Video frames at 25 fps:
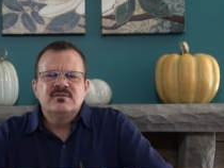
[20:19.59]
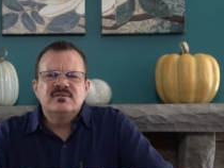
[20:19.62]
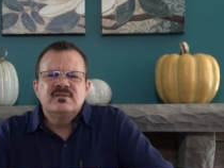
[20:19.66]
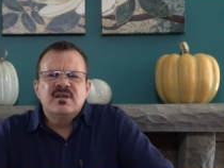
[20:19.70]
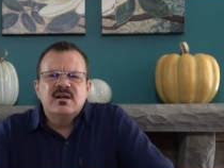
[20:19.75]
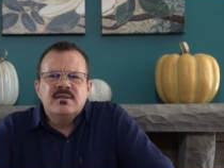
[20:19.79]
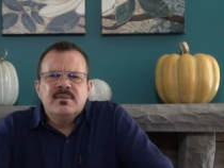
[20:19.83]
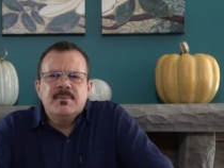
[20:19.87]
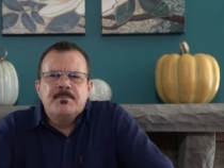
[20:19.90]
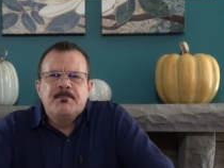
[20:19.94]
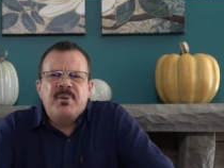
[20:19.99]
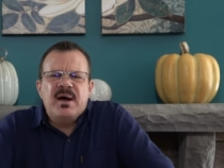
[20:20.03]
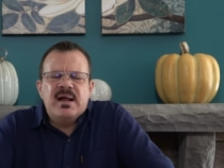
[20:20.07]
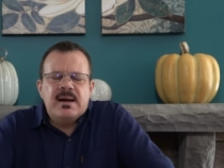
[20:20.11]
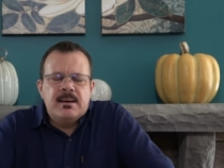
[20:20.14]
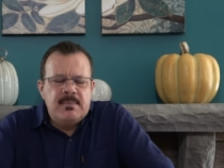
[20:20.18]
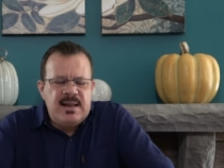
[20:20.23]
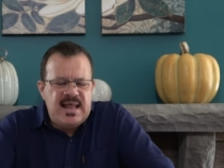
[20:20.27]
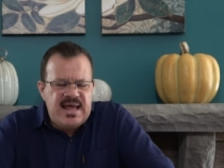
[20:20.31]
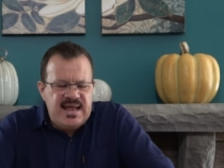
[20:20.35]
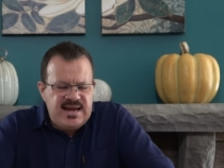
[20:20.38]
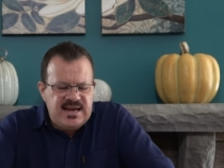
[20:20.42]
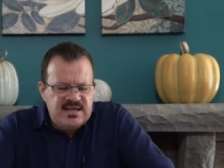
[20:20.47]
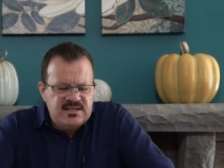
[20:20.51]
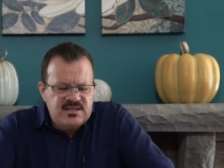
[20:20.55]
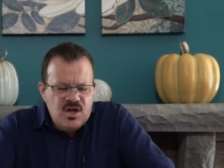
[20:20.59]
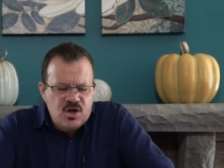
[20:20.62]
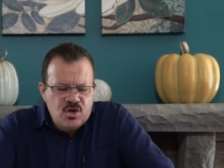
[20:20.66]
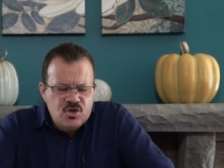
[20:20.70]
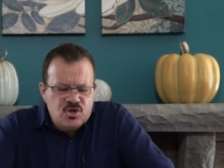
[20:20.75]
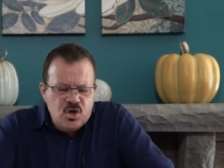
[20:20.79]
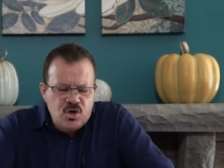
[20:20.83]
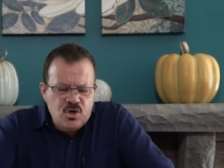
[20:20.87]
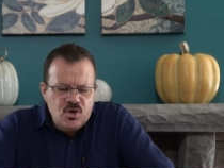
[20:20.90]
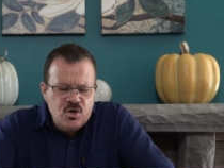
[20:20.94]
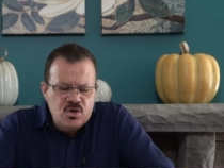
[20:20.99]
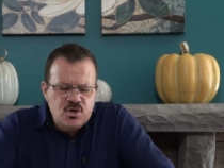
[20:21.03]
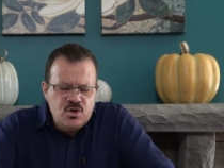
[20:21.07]
The bottom line is,
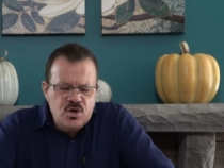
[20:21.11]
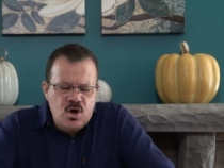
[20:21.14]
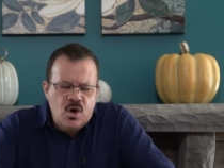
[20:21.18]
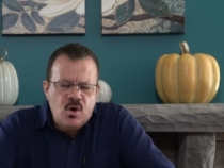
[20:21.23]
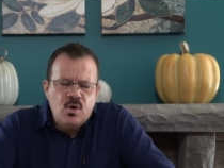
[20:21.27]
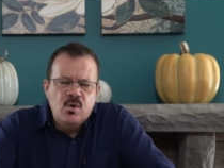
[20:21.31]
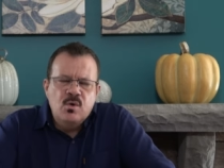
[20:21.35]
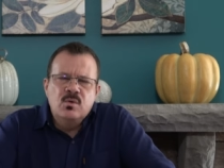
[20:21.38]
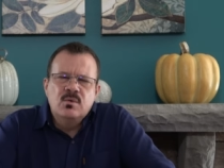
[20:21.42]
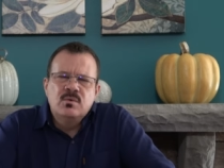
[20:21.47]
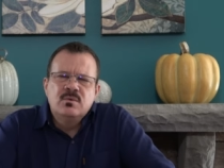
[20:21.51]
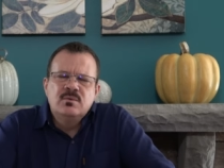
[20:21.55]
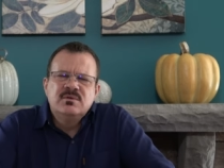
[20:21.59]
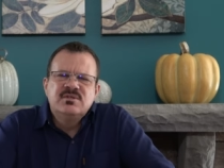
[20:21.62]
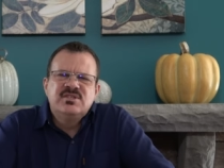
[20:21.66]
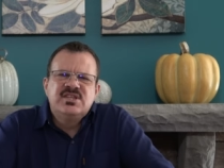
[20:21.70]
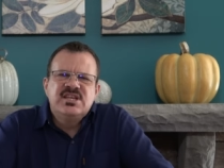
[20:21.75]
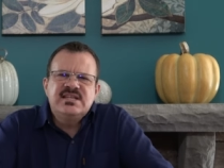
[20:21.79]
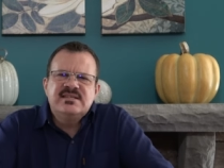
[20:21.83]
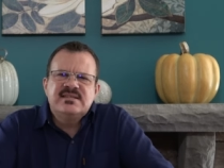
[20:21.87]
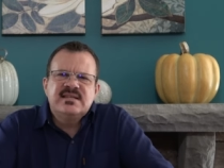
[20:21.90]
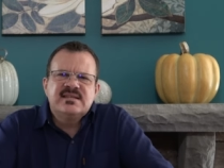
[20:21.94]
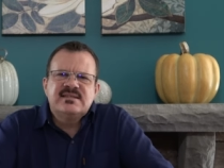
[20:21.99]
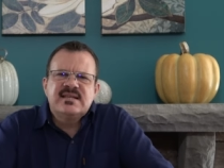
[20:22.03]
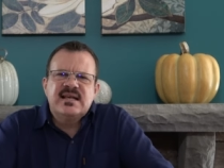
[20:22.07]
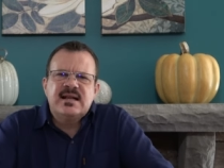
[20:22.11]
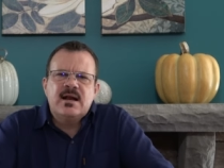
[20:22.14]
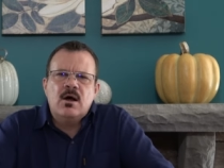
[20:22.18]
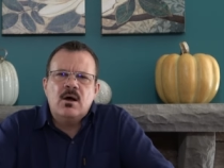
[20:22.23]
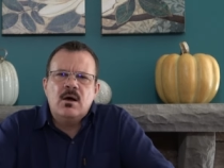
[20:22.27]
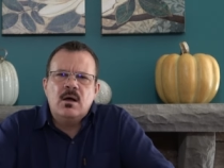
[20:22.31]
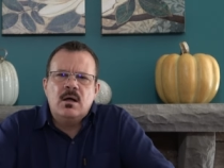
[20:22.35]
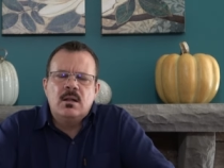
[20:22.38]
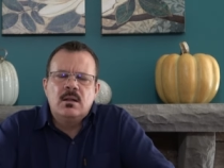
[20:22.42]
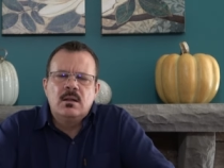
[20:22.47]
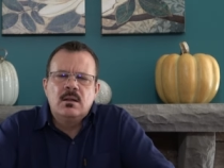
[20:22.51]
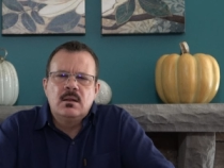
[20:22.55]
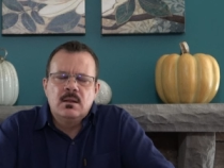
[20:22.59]
do you know Jesus at
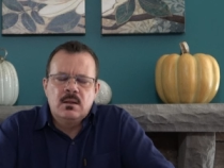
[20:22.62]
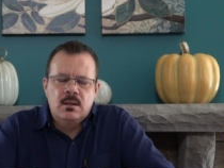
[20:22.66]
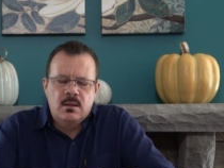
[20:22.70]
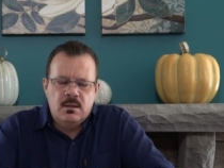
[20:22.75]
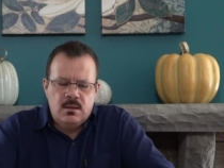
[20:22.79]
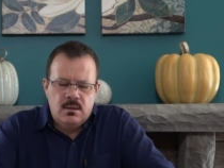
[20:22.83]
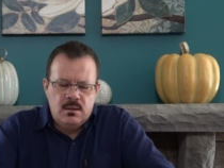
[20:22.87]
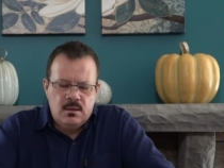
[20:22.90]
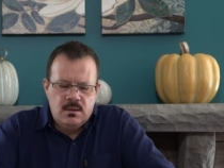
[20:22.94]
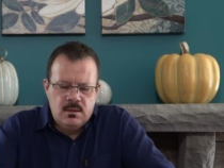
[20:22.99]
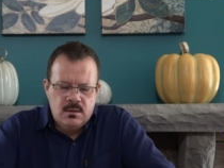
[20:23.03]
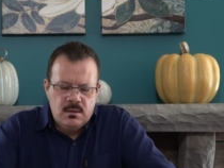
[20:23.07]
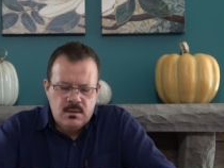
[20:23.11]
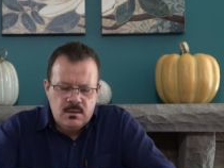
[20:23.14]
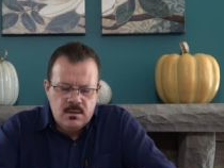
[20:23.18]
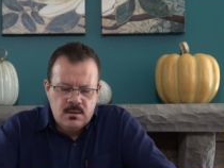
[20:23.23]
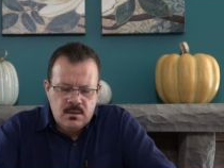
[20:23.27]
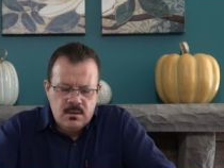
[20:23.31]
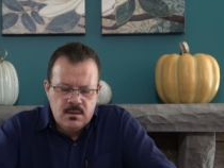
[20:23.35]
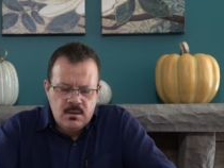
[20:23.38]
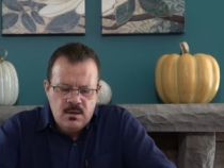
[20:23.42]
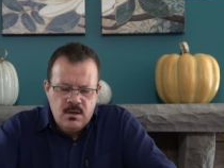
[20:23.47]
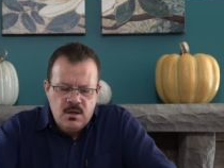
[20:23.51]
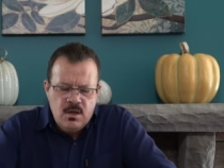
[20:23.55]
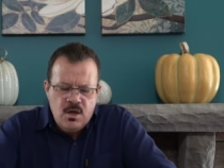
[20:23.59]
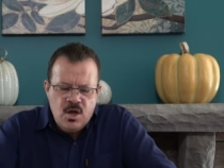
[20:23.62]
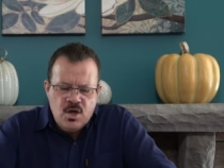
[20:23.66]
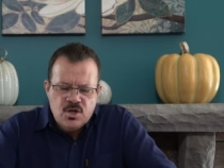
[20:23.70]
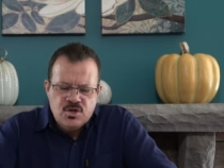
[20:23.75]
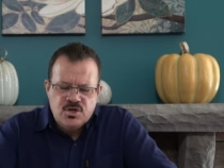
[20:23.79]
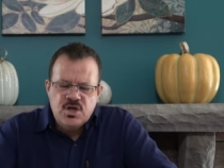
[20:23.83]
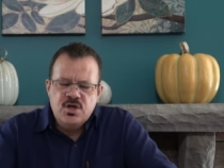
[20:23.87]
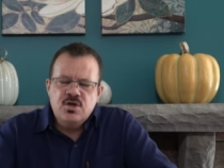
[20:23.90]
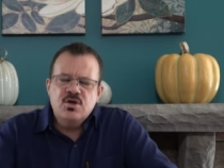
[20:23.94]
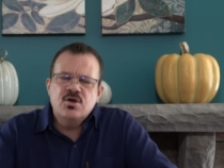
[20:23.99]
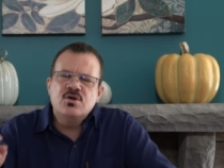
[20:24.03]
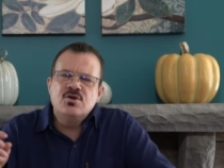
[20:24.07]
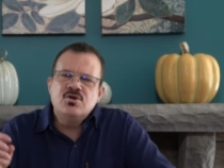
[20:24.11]
all?
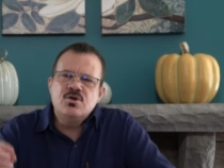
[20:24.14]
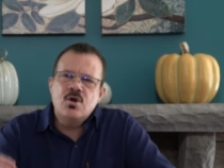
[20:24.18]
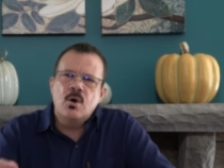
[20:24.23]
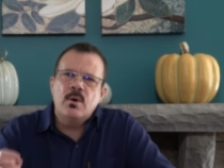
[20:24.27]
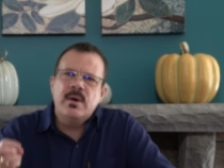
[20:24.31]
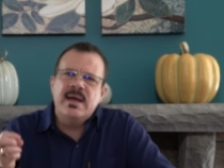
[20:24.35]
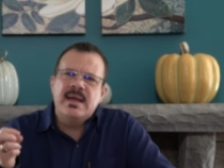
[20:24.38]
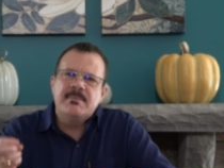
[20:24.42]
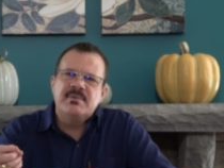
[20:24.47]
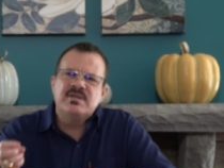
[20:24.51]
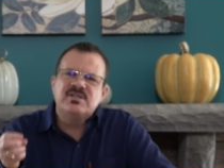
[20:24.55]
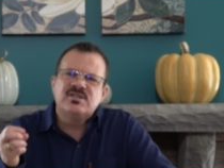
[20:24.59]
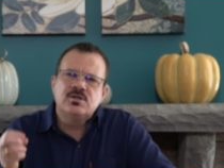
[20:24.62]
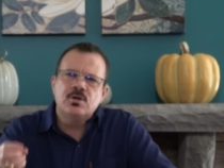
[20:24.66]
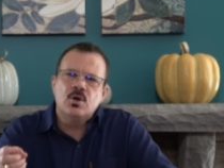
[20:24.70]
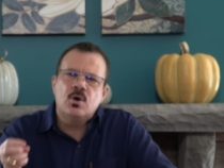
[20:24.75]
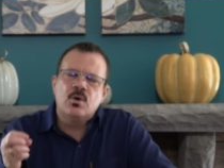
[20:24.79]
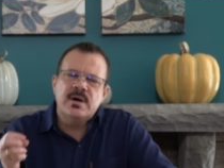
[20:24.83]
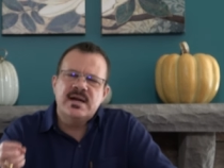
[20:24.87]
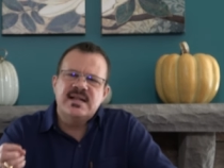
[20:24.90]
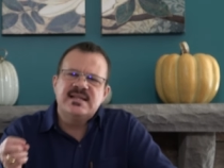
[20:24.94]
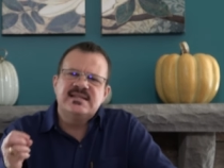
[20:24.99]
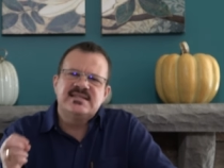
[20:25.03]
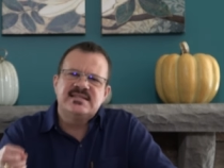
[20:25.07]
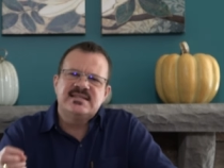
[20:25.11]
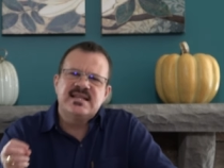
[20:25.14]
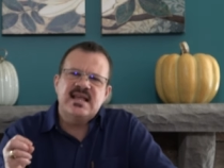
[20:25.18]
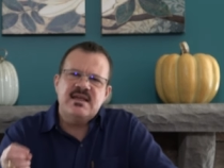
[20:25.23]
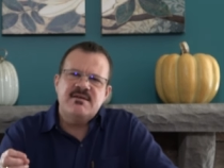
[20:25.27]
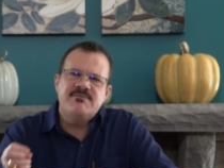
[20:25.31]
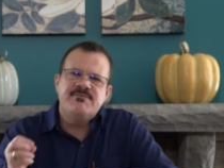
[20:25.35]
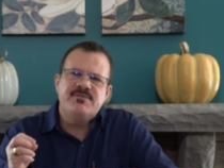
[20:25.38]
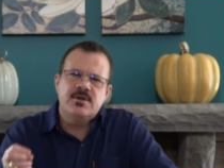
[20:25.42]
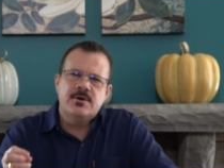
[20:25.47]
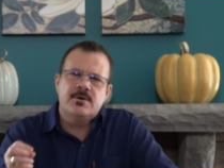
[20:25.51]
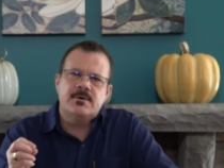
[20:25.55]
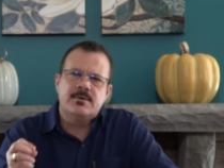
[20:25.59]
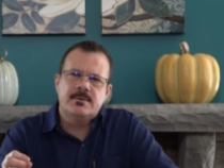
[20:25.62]
Do you know him as Lord and
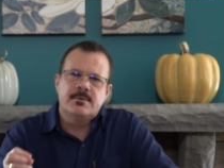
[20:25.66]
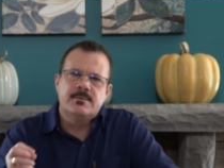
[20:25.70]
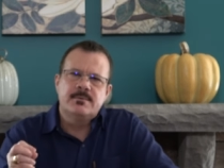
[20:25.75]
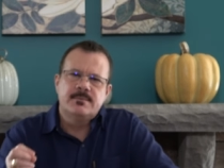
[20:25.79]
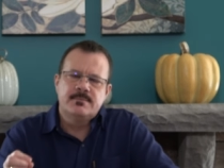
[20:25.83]
Savior?